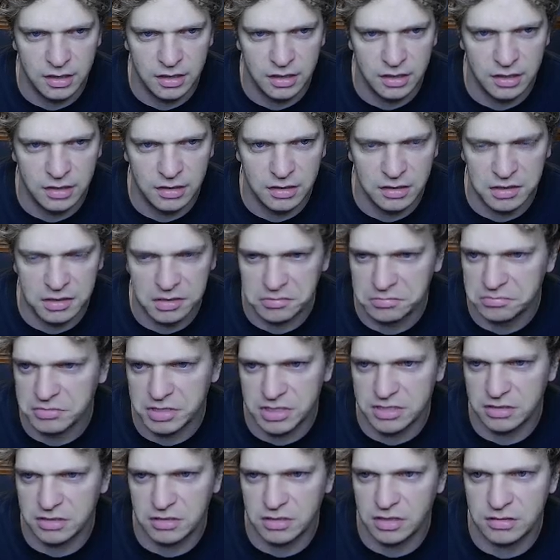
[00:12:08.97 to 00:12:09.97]
you know,
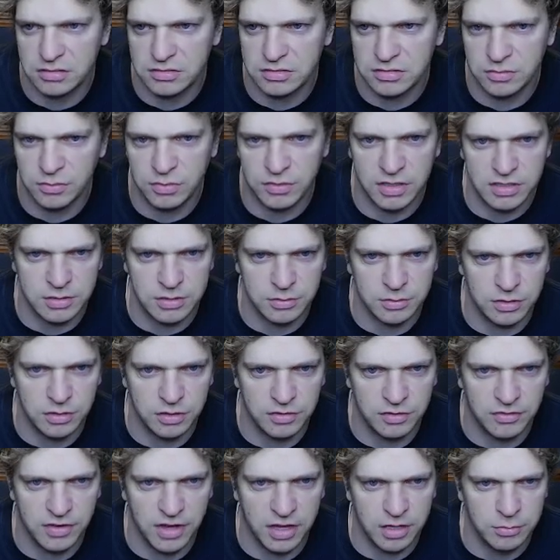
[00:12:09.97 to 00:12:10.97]
we've got some good
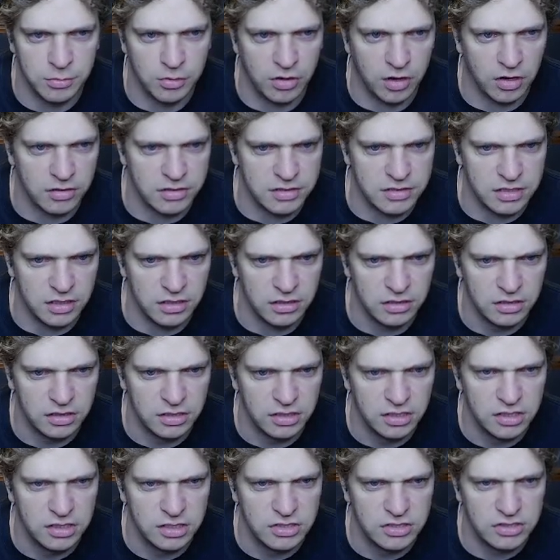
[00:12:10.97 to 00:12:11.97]
valuable cards here.
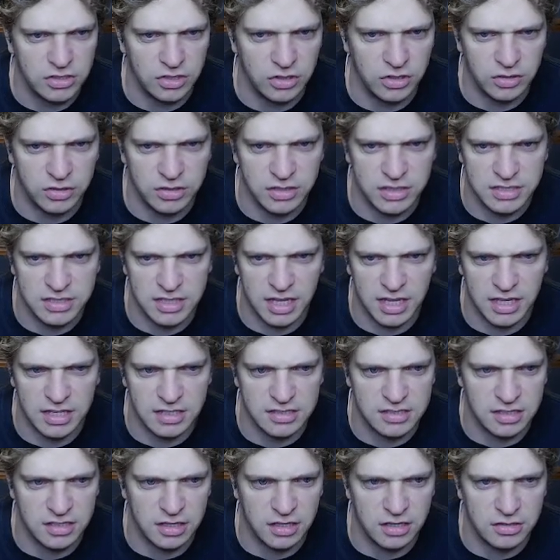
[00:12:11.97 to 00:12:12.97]
So in this
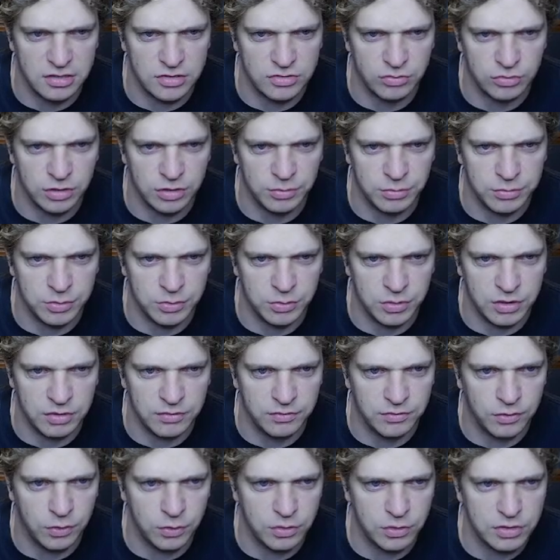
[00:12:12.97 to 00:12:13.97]
case, it's really between
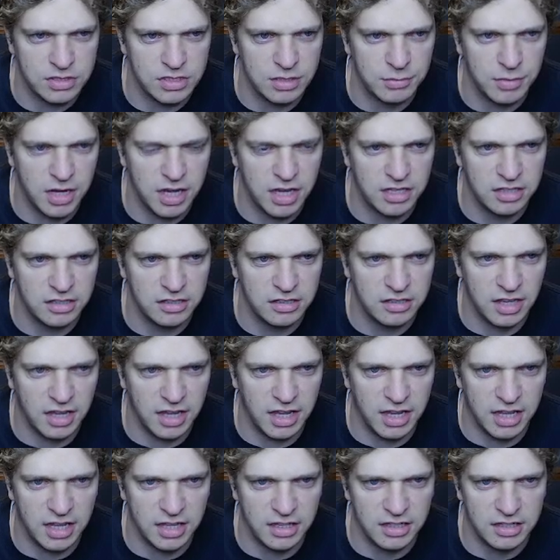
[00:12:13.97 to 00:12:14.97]
Focus the Mind
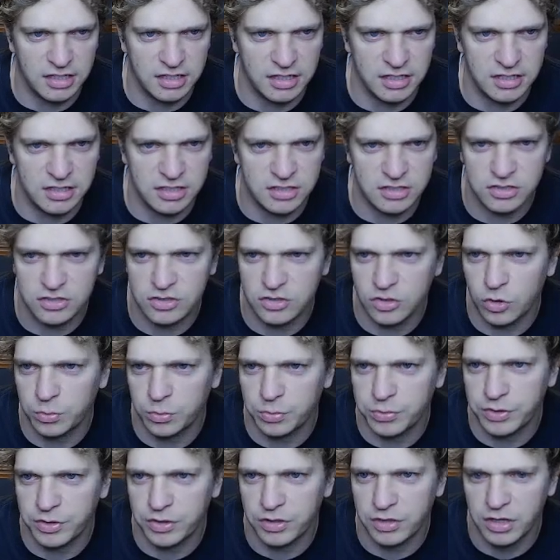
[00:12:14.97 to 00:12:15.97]
and Aegis
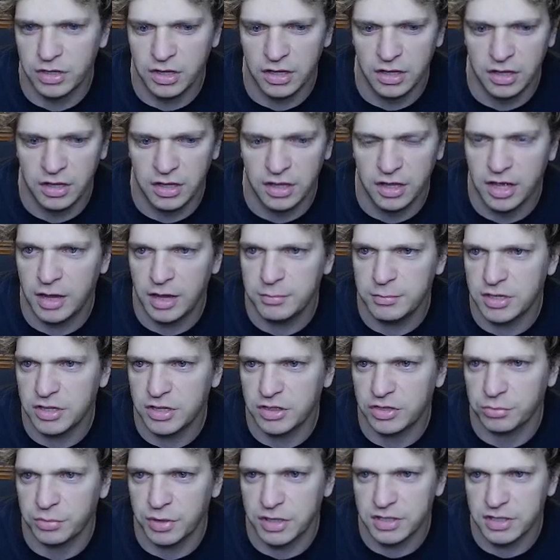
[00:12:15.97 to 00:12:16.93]
Sculptor. How many threats